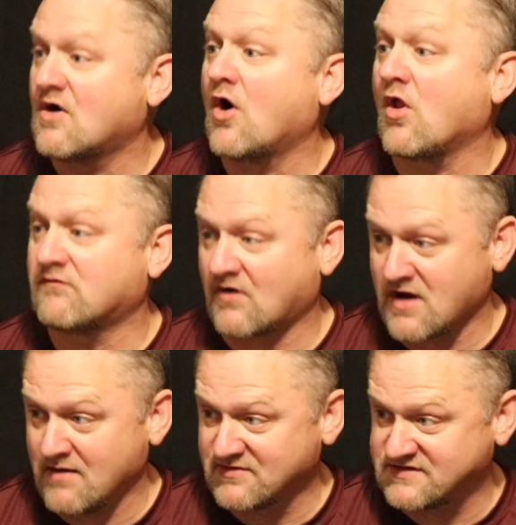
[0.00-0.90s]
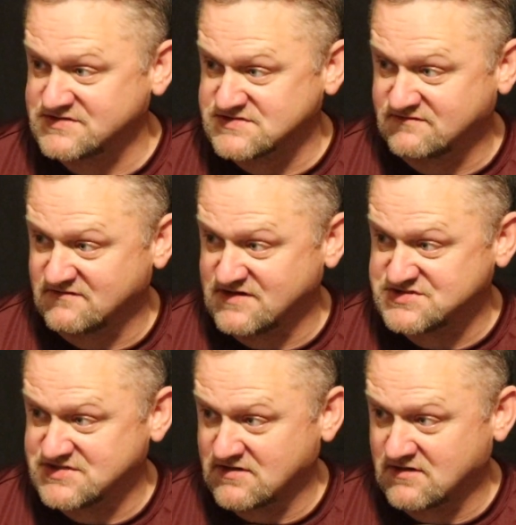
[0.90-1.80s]
all of our competitions this
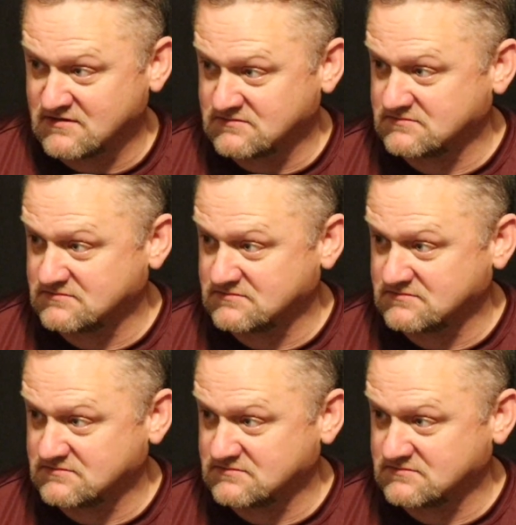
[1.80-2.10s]
year.